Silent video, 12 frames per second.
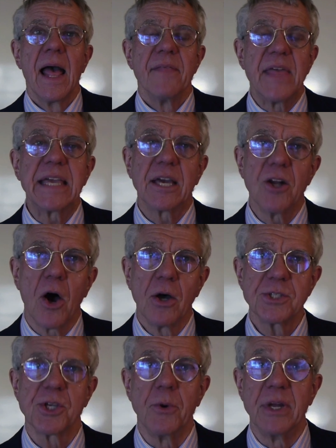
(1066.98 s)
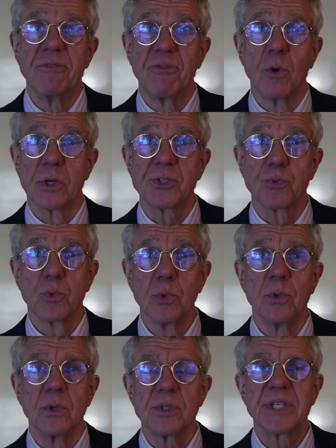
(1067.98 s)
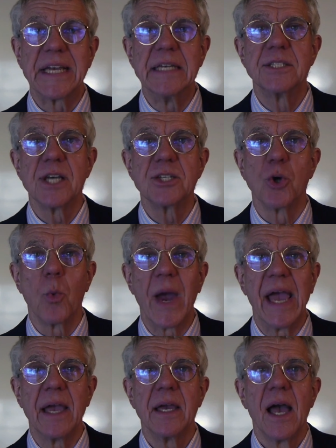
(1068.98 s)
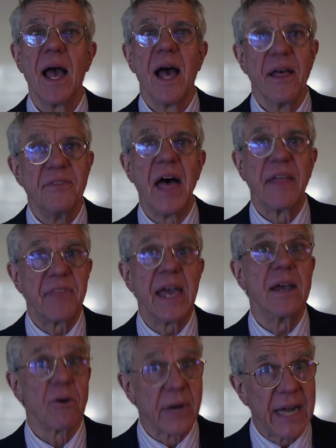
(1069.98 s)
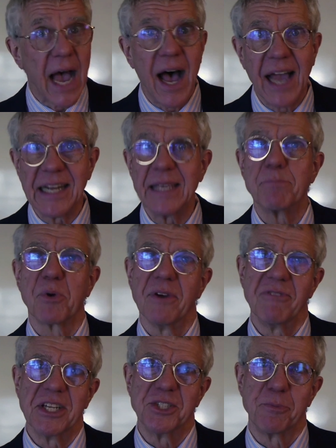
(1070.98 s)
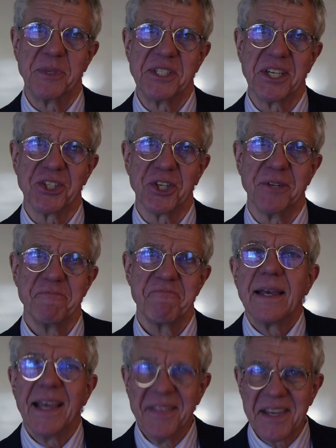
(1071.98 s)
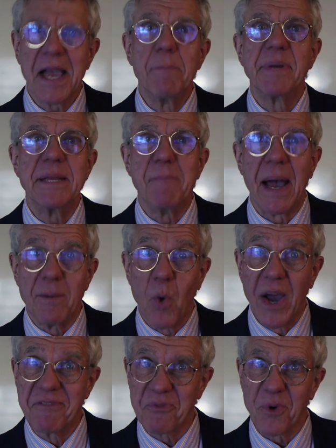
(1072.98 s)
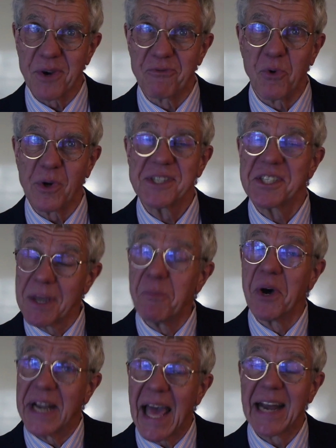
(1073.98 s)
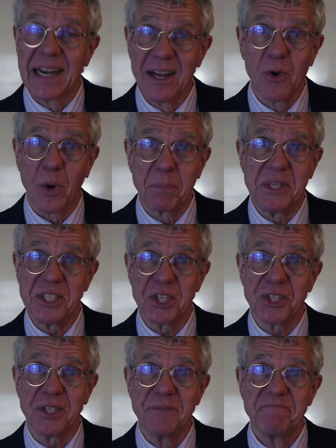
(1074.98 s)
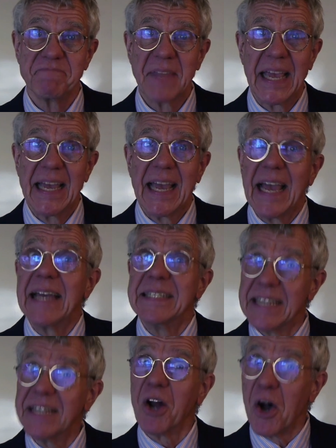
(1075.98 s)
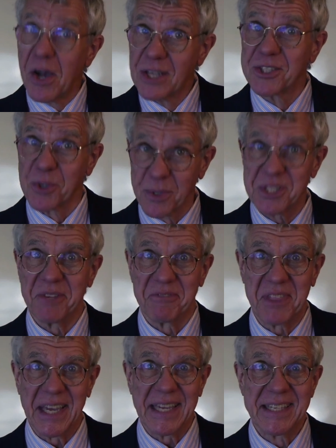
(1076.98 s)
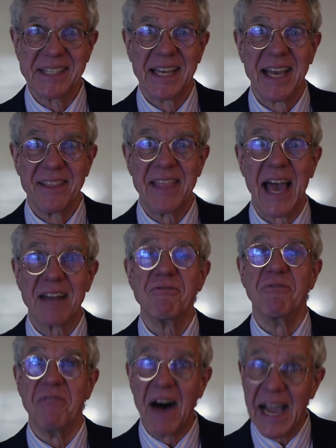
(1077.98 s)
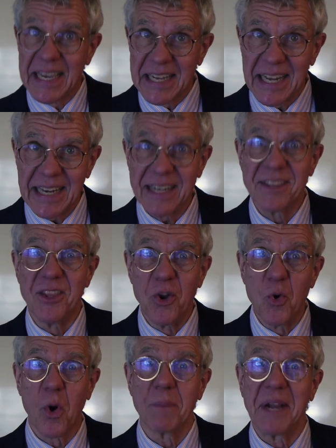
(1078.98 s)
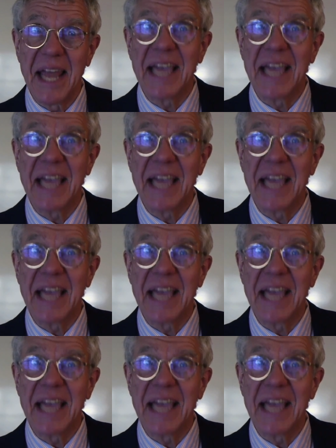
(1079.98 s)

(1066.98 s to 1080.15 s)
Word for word: They can also enforce rules in such a way that they are in a highly privileged position. In the company my wife worked for, someone at a lower position did all sorts of things that violated the normal